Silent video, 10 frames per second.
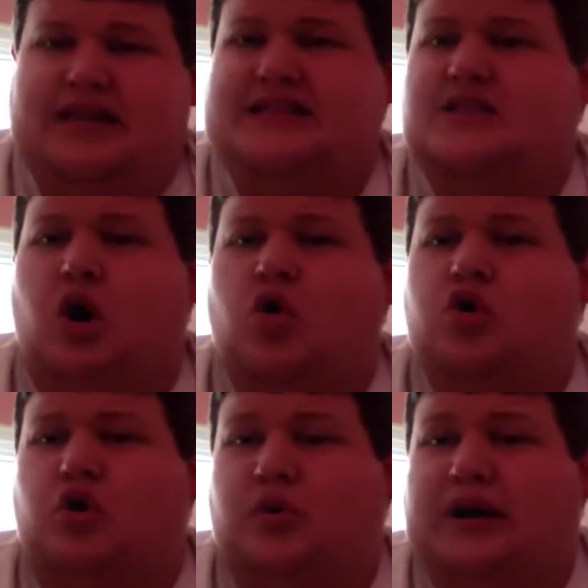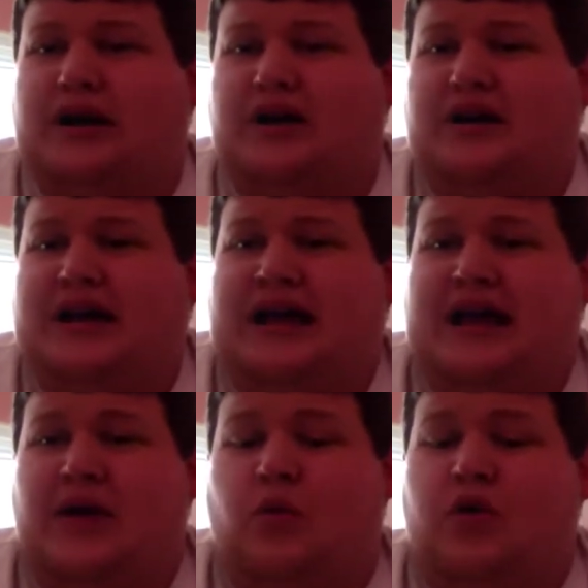his whole career.
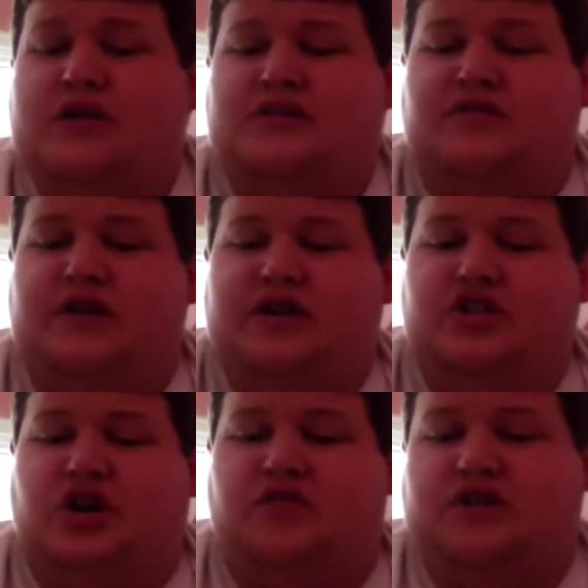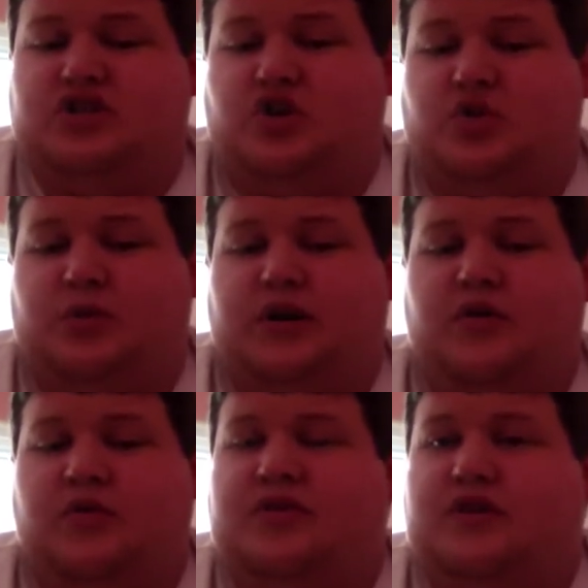He wanted to finish off his career
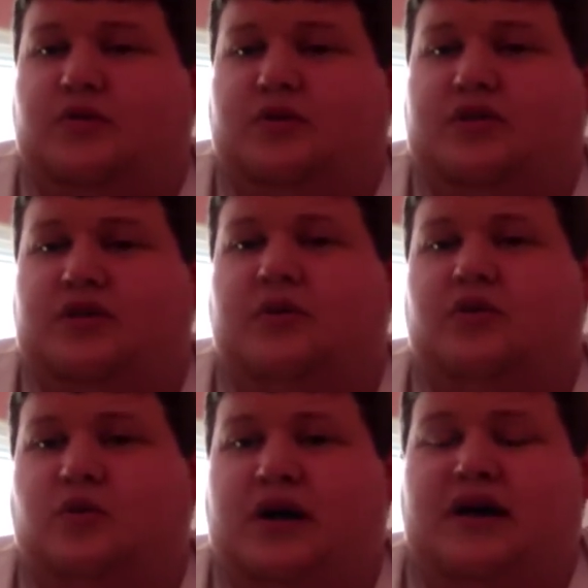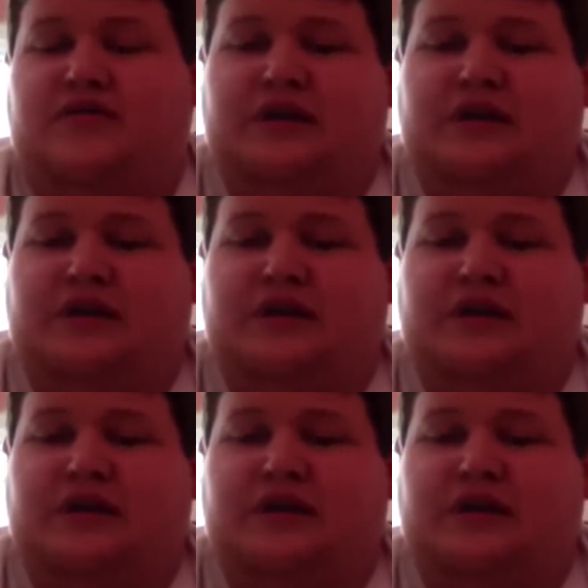with the WF.